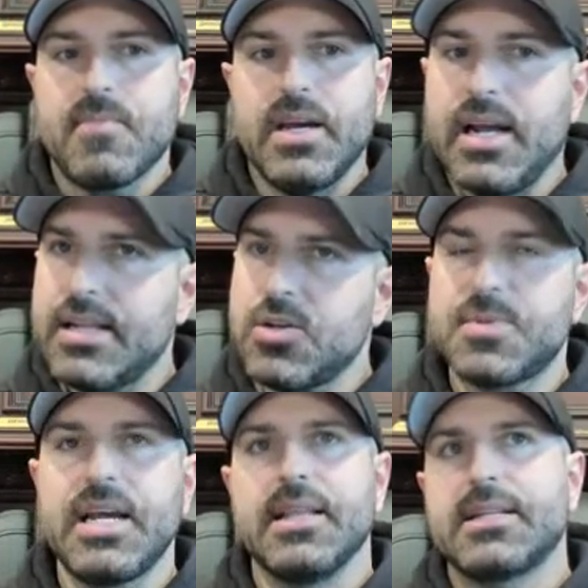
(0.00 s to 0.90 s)
And as I'm
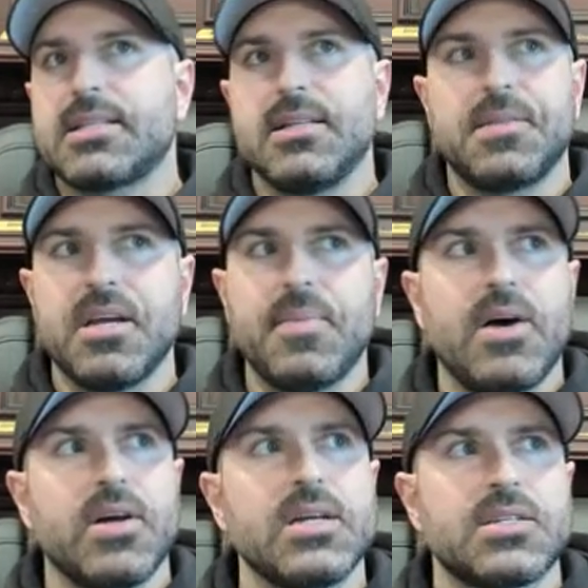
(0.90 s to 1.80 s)
saying, that's the thing
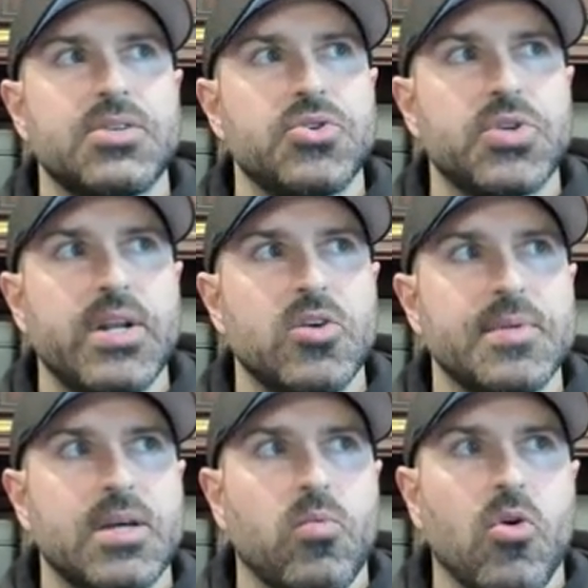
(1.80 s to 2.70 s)
about us at True Trading Group,
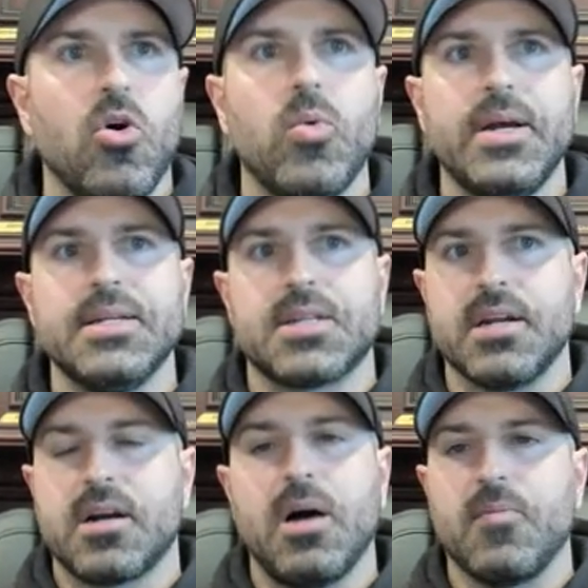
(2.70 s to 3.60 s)
is that we're always
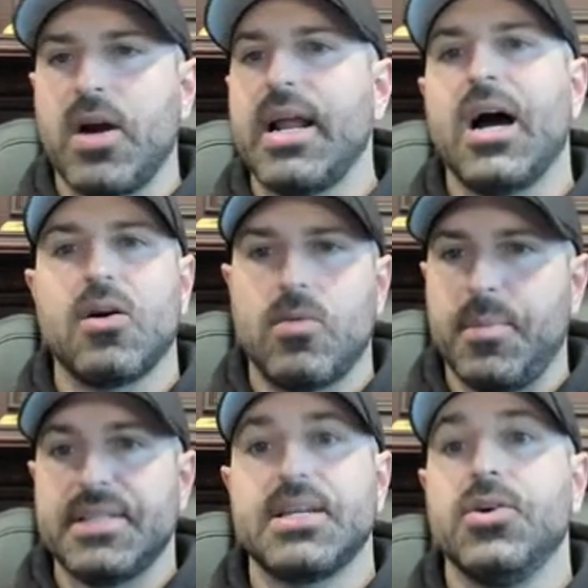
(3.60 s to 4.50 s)
going to come right out. I'm
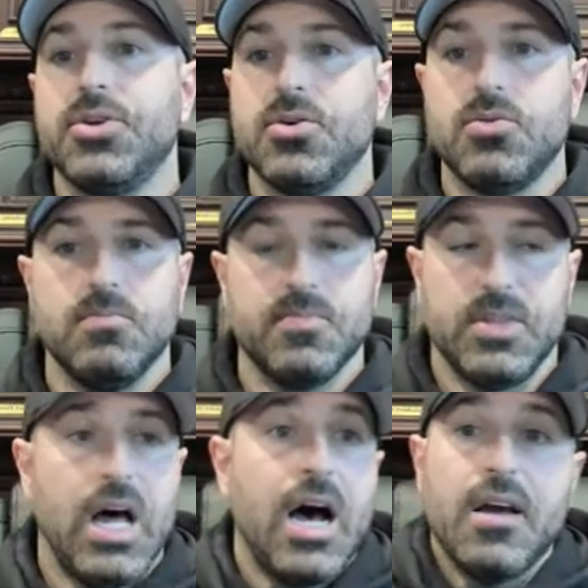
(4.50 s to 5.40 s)
going to tell you
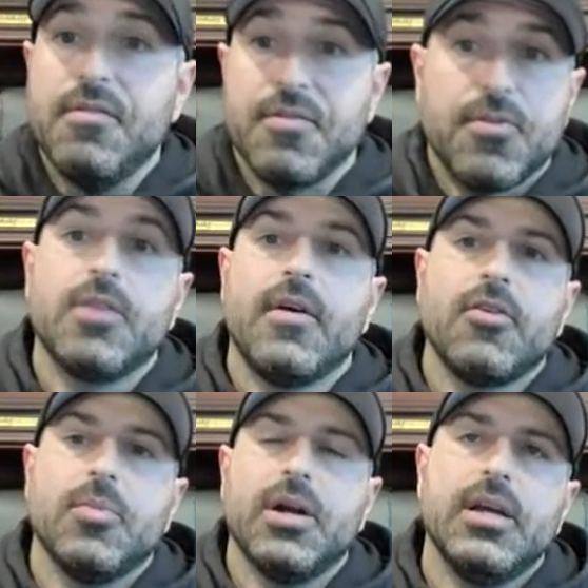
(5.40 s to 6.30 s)
live in front of
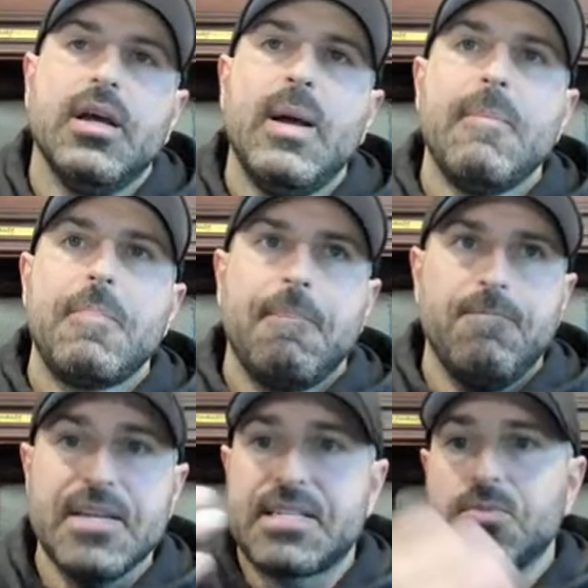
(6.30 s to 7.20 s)
everybody,
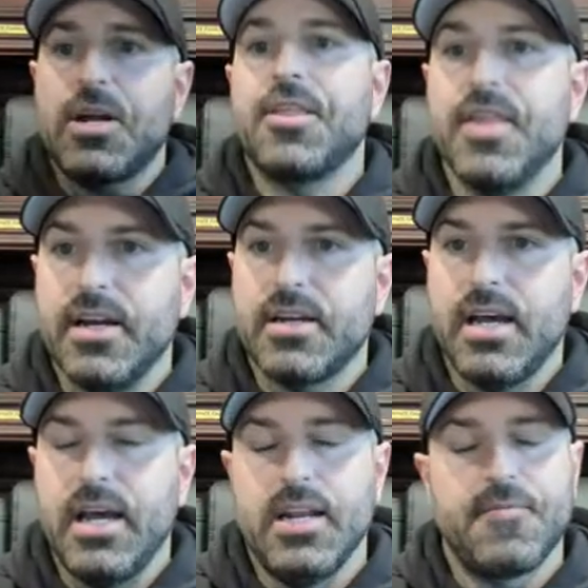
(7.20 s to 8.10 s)
this is what I think.
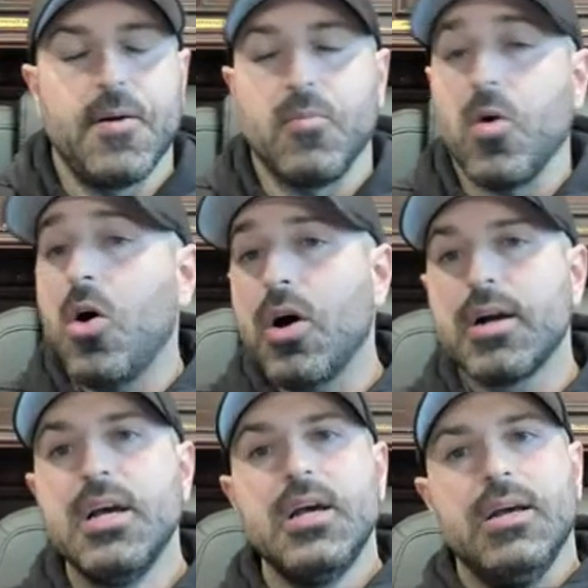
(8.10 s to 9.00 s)
And if I'm
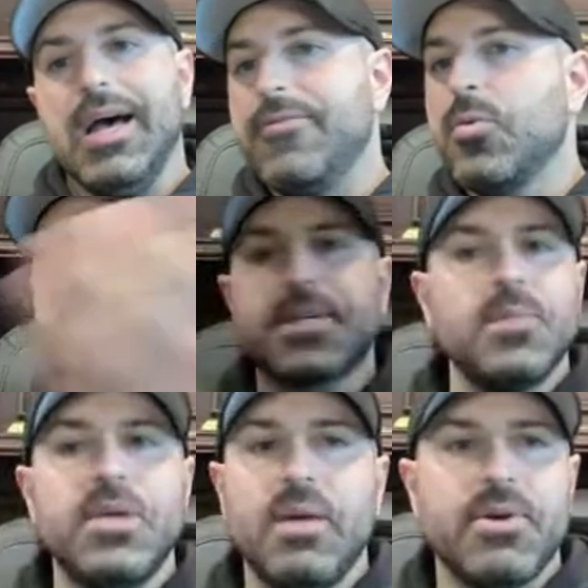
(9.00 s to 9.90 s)
wrong, everyone's going
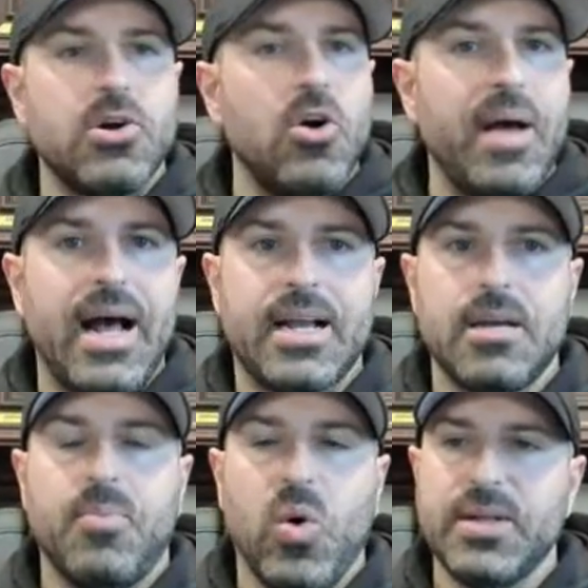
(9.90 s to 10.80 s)
to be able to go back
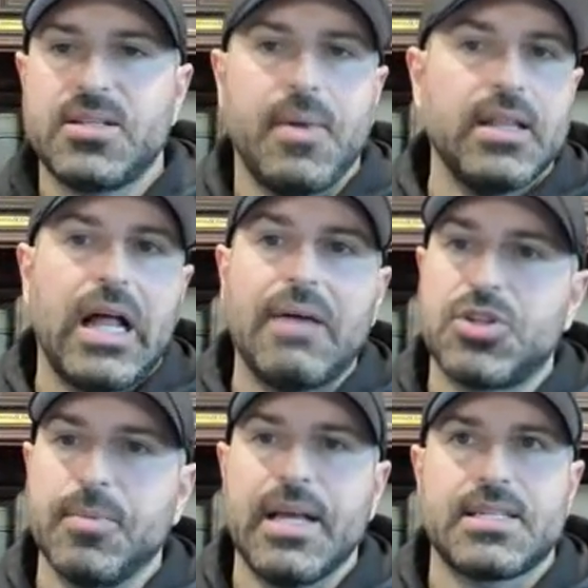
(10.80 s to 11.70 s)
and point to my live
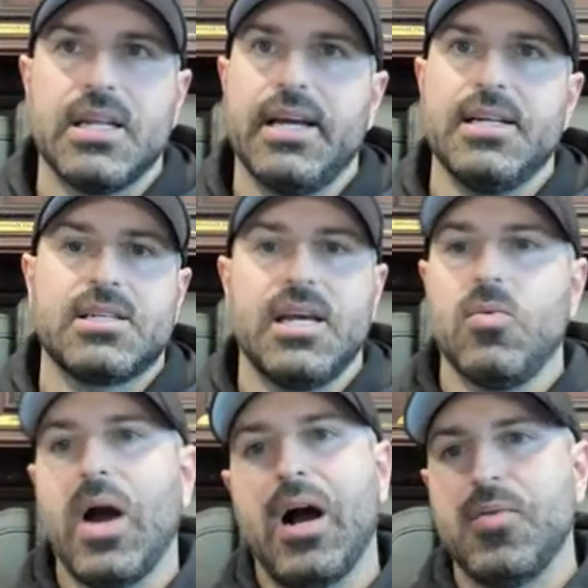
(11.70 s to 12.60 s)
stream last night and say,
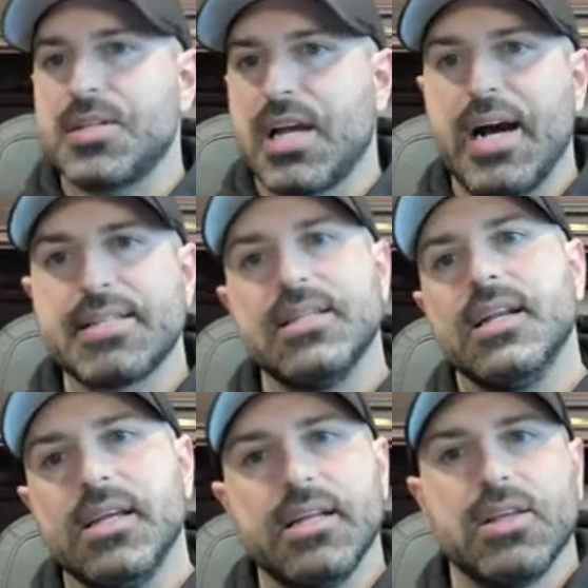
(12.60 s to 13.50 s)
wow, this guy's an
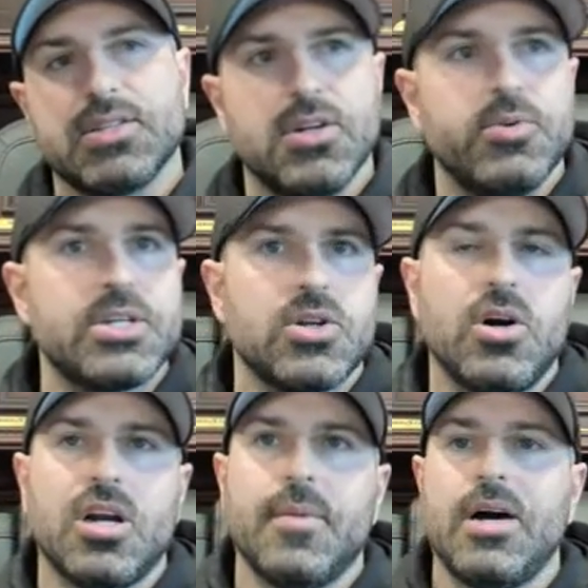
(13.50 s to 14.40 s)
idiot, doesn't know what he's
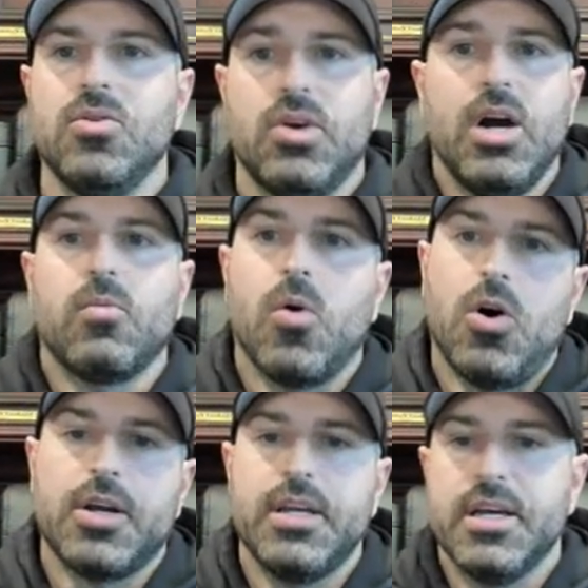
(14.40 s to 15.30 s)
talking about. Look how
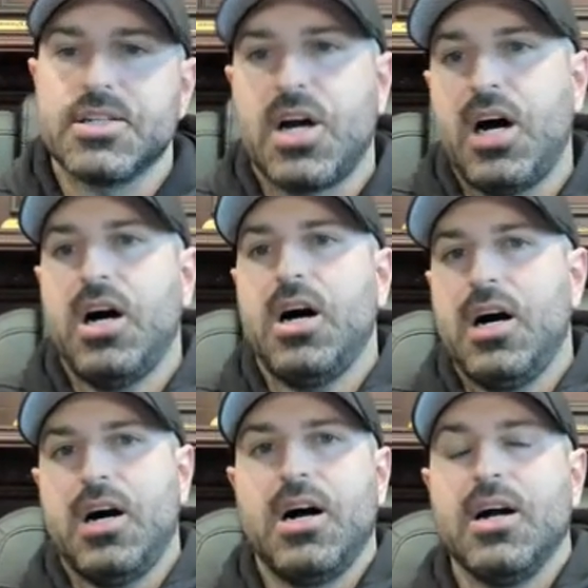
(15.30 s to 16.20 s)
wrong he is. Ha, ha,
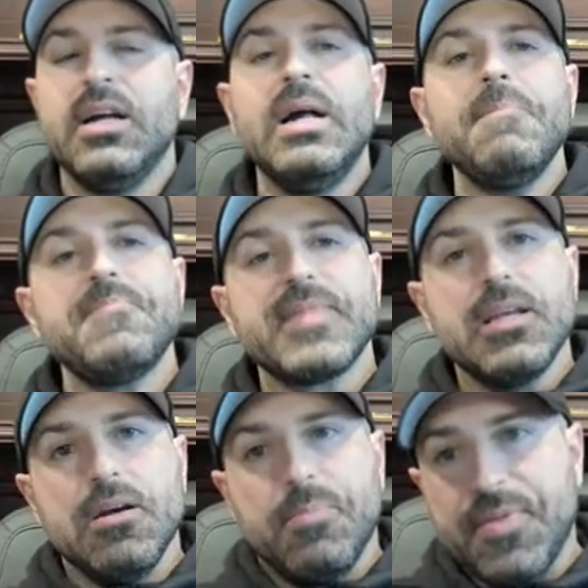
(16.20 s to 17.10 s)
ha, ha.
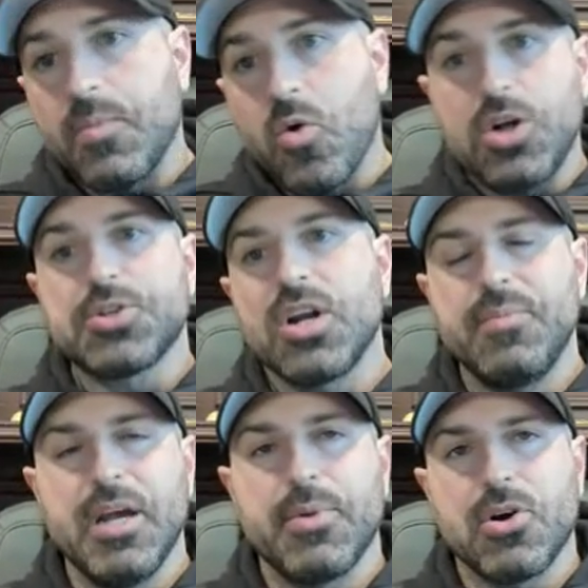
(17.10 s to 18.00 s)
But then we're also going to
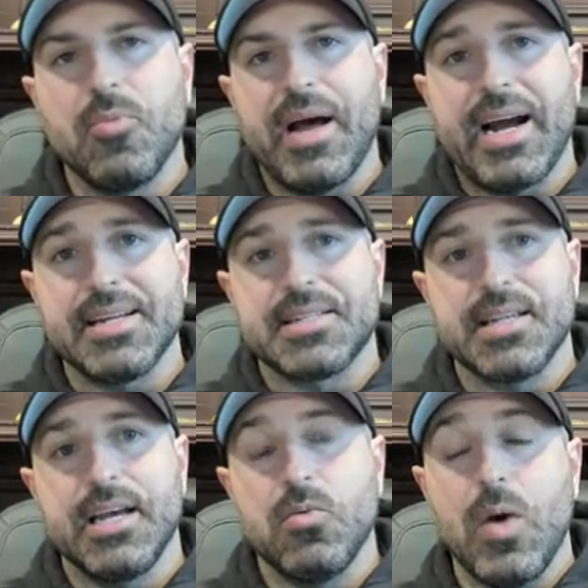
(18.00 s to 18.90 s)
be able to go back and
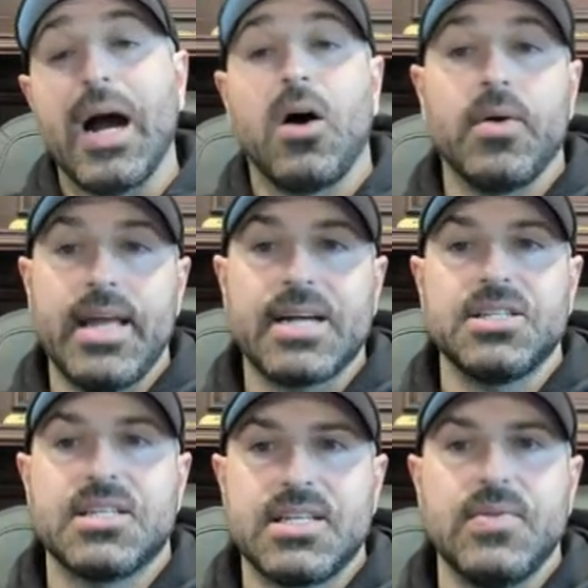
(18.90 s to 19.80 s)
say, wow, he
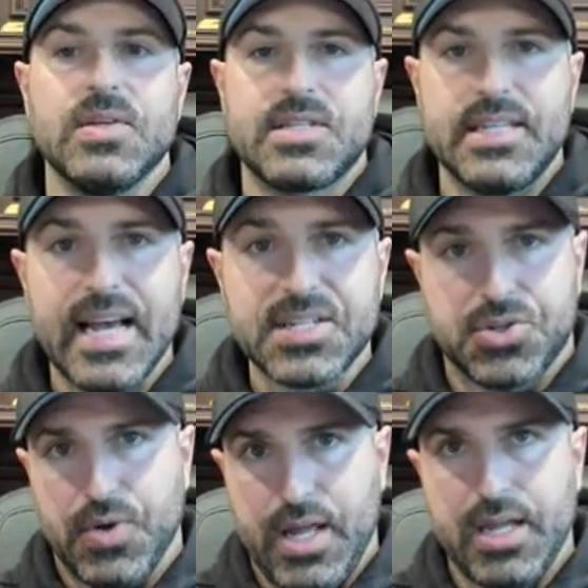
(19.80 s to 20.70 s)
actually said this
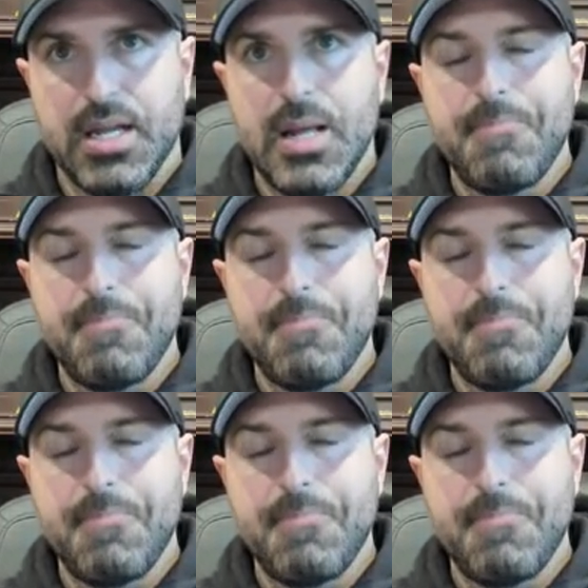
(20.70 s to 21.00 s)
yesterday.